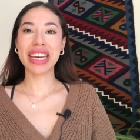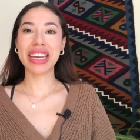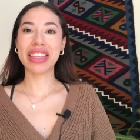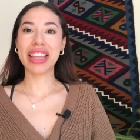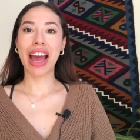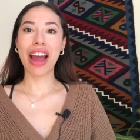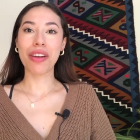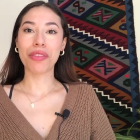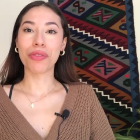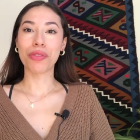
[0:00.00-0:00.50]
and
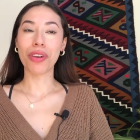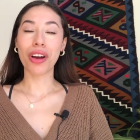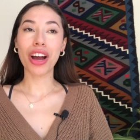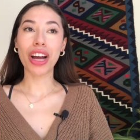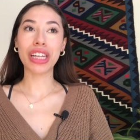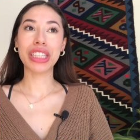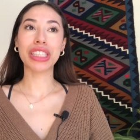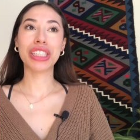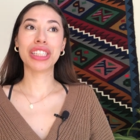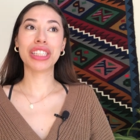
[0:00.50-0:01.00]
that
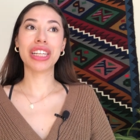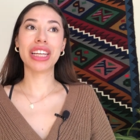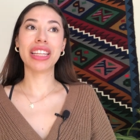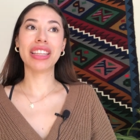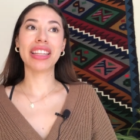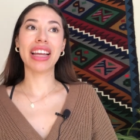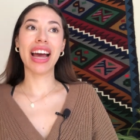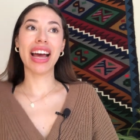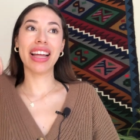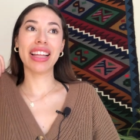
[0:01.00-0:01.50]
rush
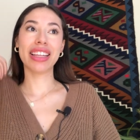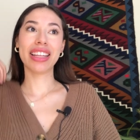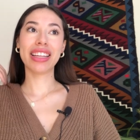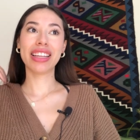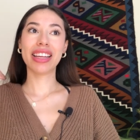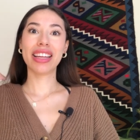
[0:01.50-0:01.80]
and that